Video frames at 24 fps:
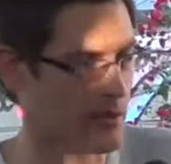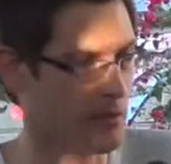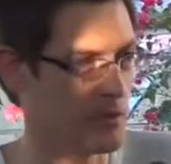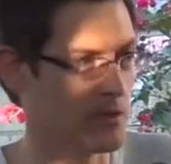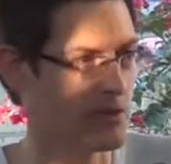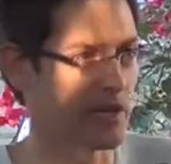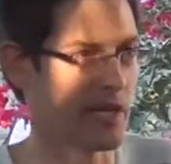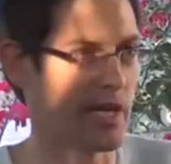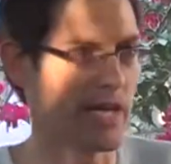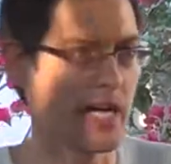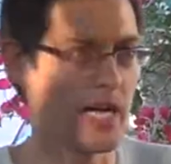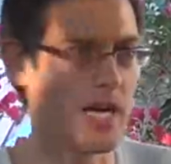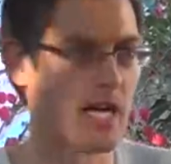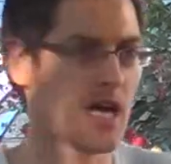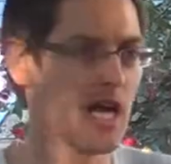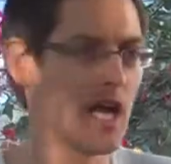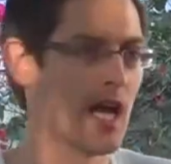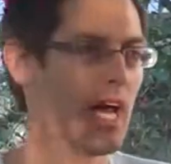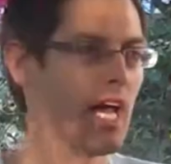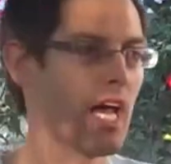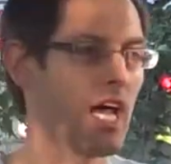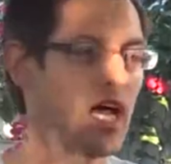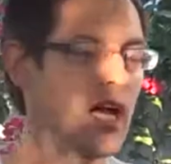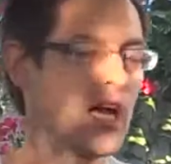There was a, uh,
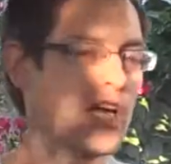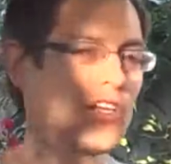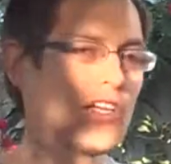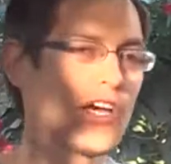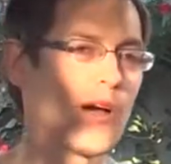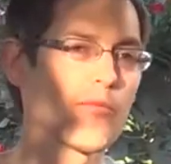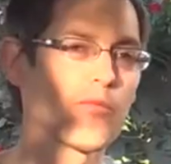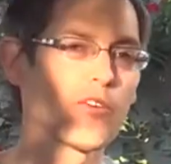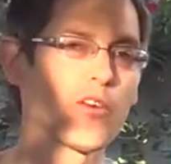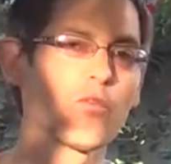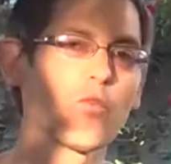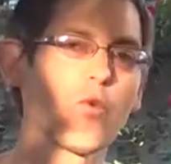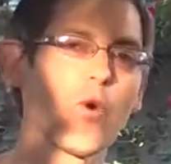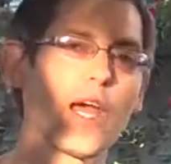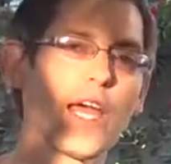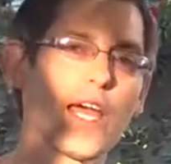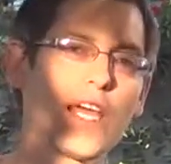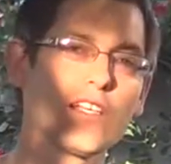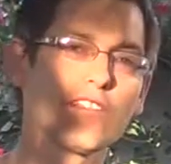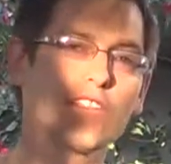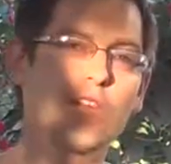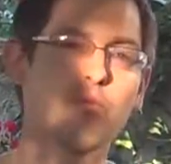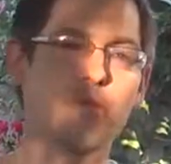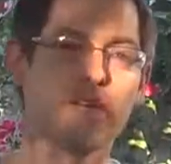a number of
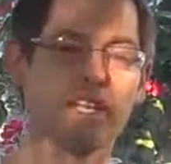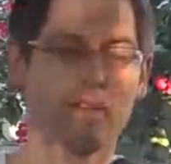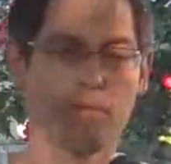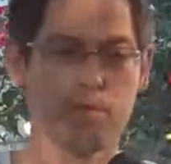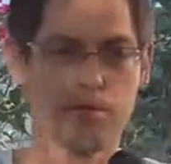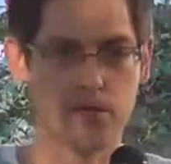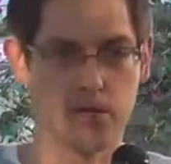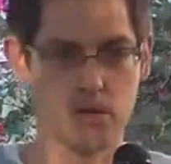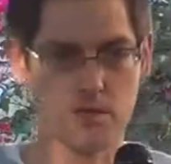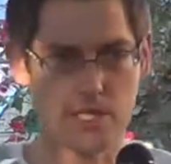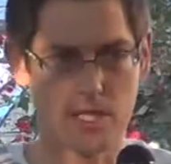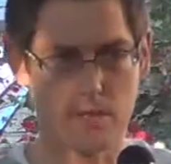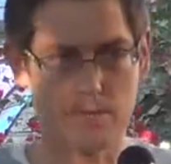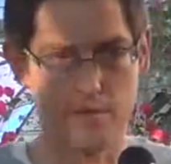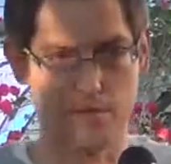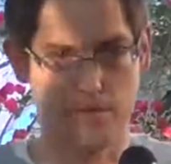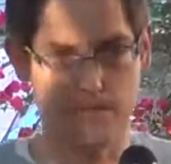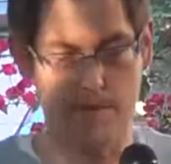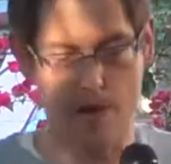ways that being a fugitive